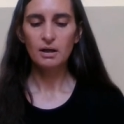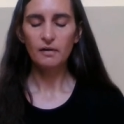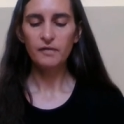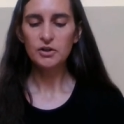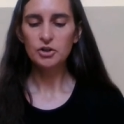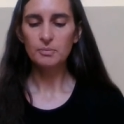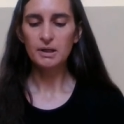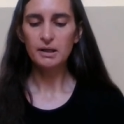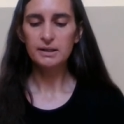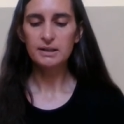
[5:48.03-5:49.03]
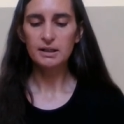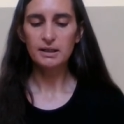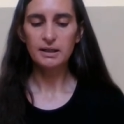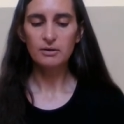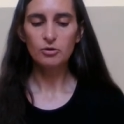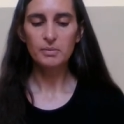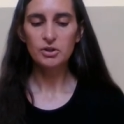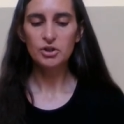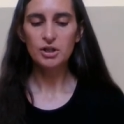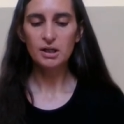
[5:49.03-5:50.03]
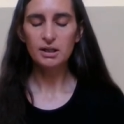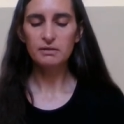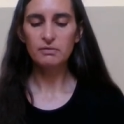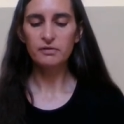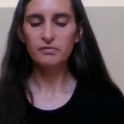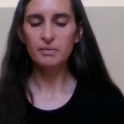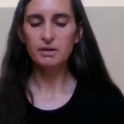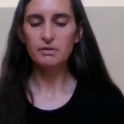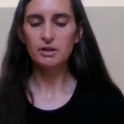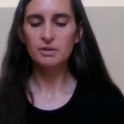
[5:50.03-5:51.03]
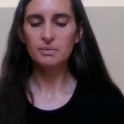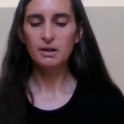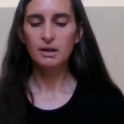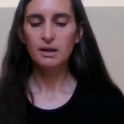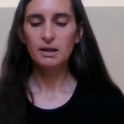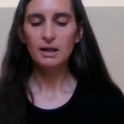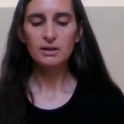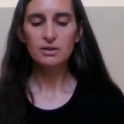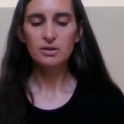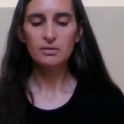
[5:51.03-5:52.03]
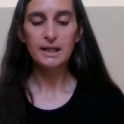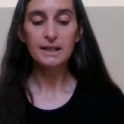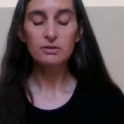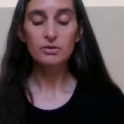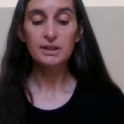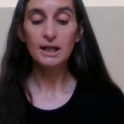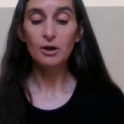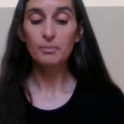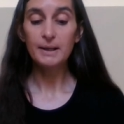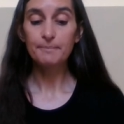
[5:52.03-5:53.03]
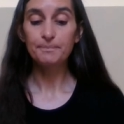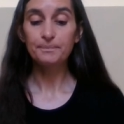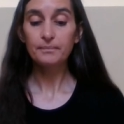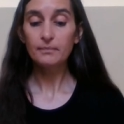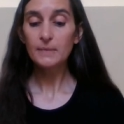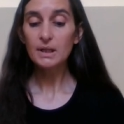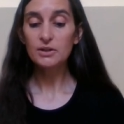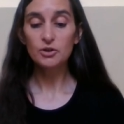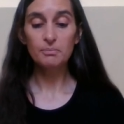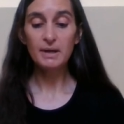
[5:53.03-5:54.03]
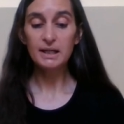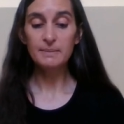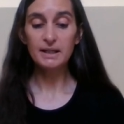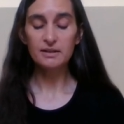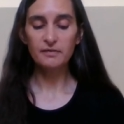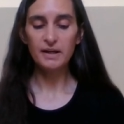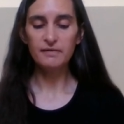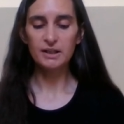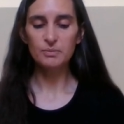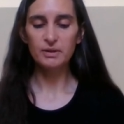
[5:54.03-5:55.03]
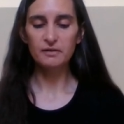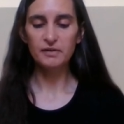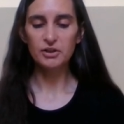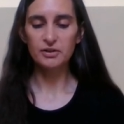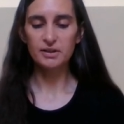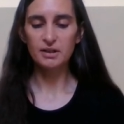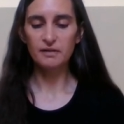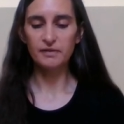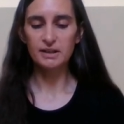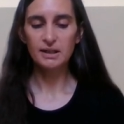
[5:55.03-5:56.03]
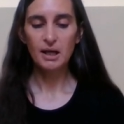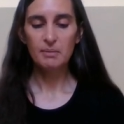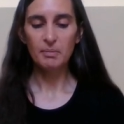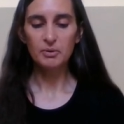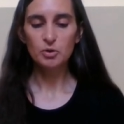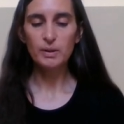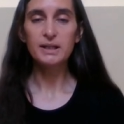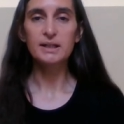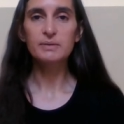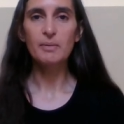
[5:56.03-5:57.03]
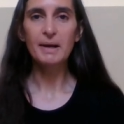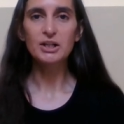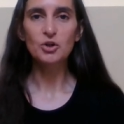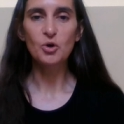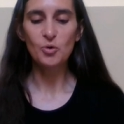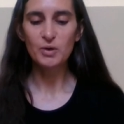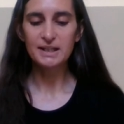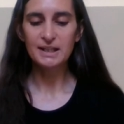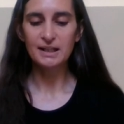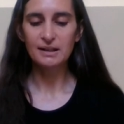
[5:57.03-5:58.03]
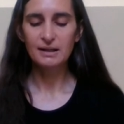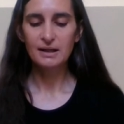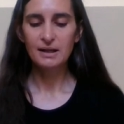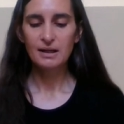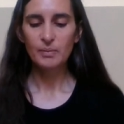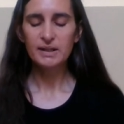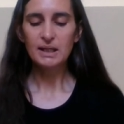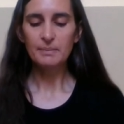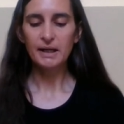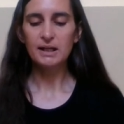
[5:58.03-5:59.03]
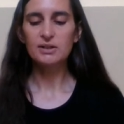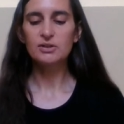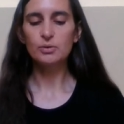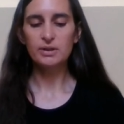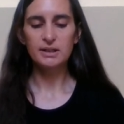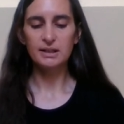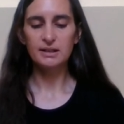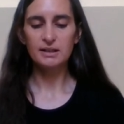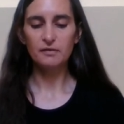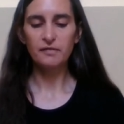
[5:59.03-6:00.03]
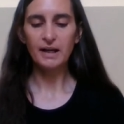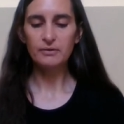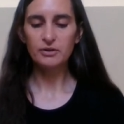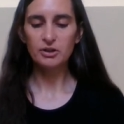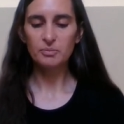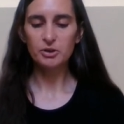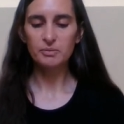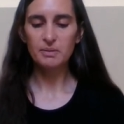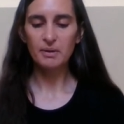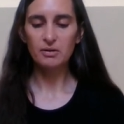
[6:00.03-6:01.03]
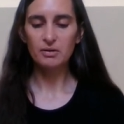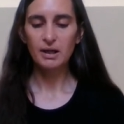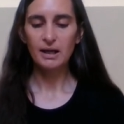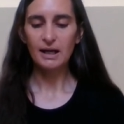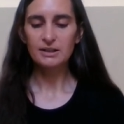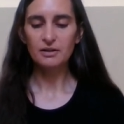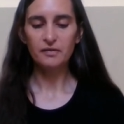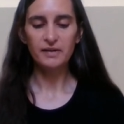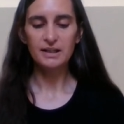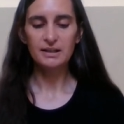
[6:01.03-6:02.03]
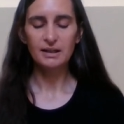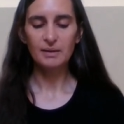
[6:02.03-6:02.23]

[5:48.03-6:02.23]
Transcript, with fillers: A fish took my line suddenly, almost jerking the rod from my grasp. Kensuke leaned across to help me. It took many minutes of heaving to bring the fish to the surface, but between us we managed to haul it in. We sat back exhausted as it floundered at the bottom of the boat at our feet.